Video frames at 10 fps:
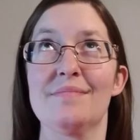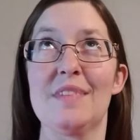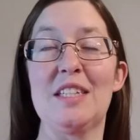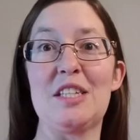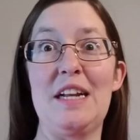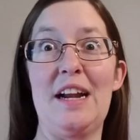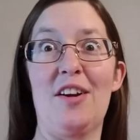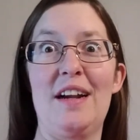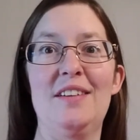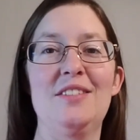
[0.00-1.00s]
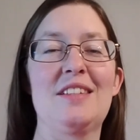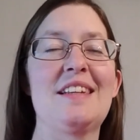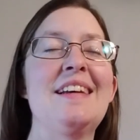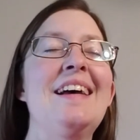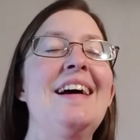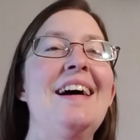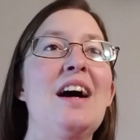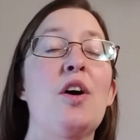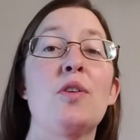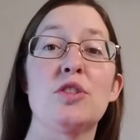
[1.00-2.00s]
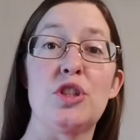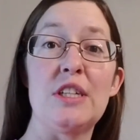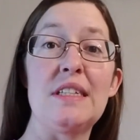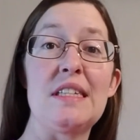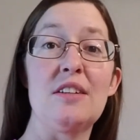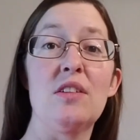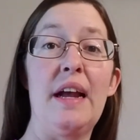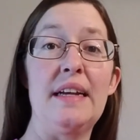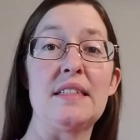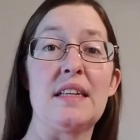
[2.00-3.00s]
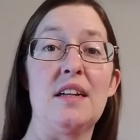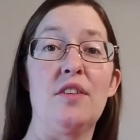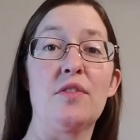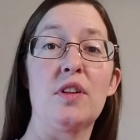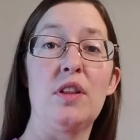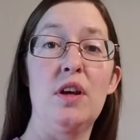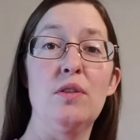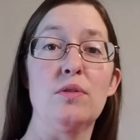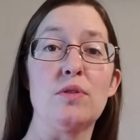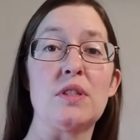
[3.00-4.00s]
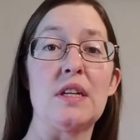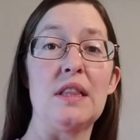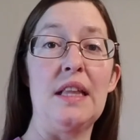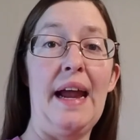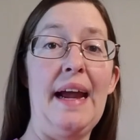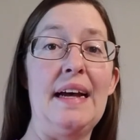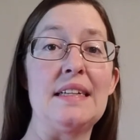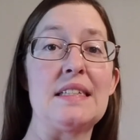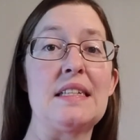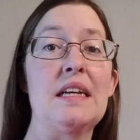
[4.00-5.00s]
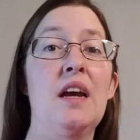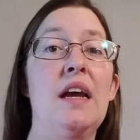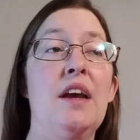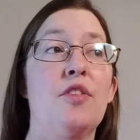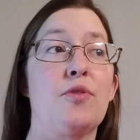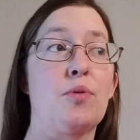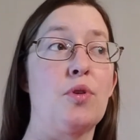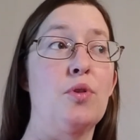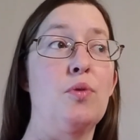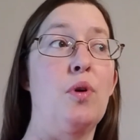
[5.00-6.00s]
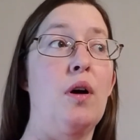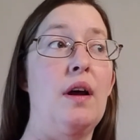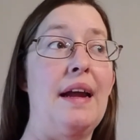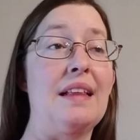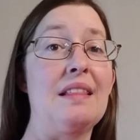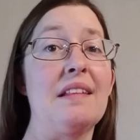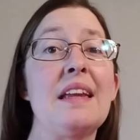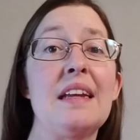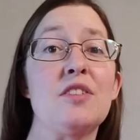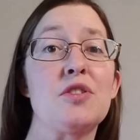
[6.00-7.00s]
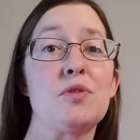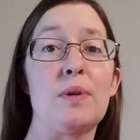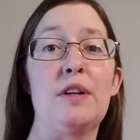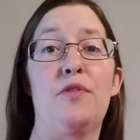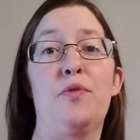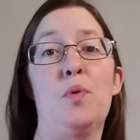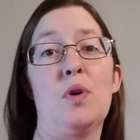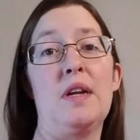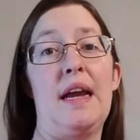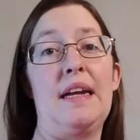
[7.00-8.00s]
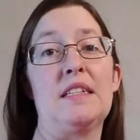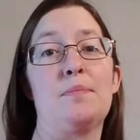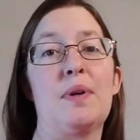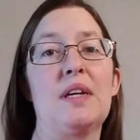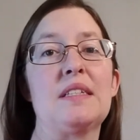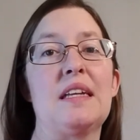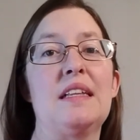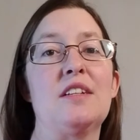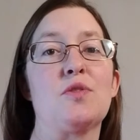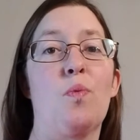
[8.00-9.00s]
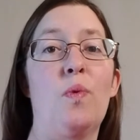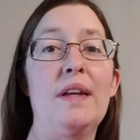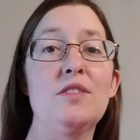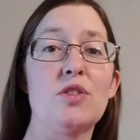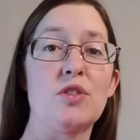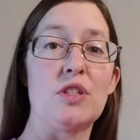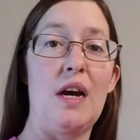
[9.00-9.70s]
scenarios, she still has enough clothes to last through at least 3 to 4 days, because in this winter